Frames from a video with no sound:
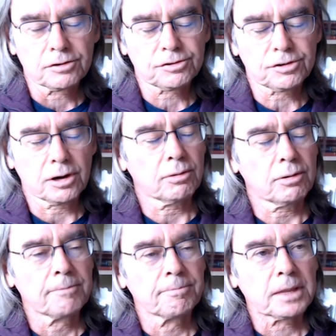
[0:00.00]

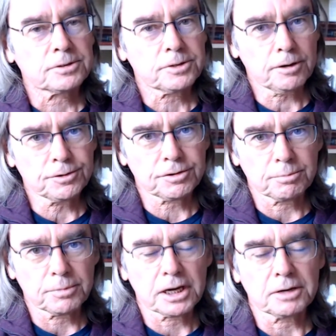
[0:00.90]
So tough as
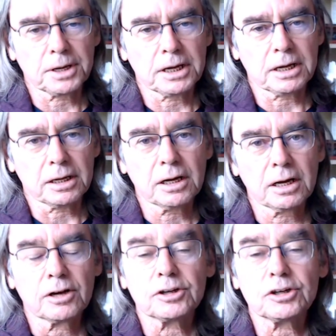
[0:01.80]
it might be,
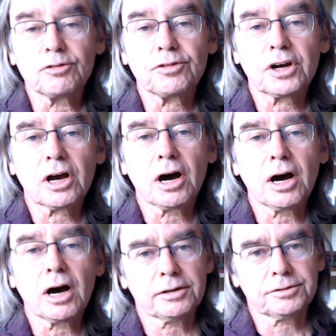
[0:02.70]
you've
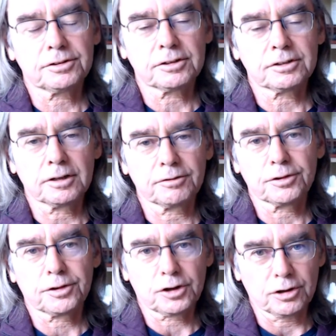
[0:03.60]
got to
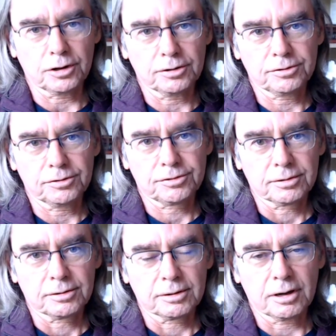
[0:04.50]
deliver the goods
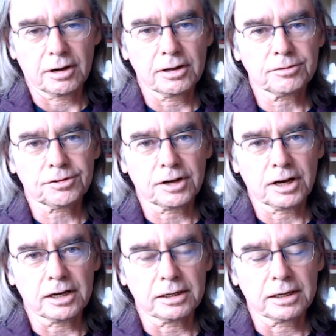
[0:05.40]
on
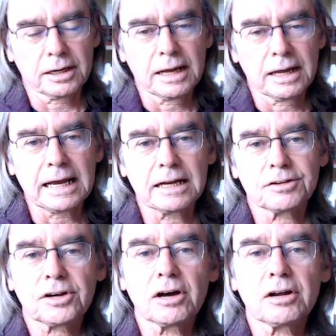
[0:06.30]
site, and
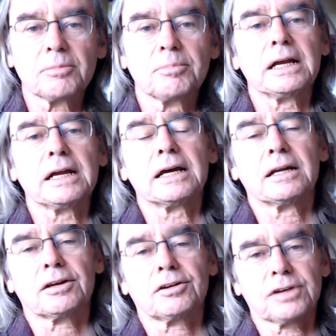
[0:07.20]
it's got to be
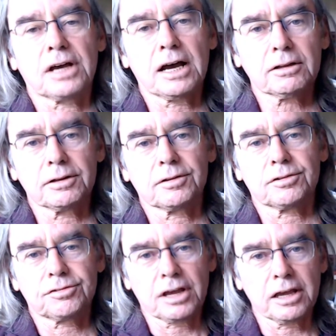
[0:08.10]
in exactly
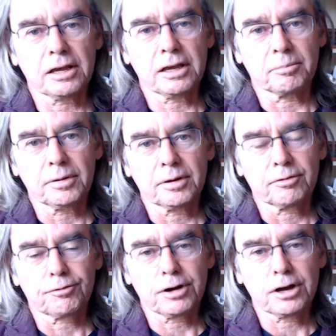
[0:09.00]
the same
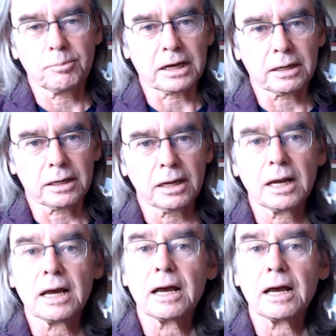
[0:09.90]
framing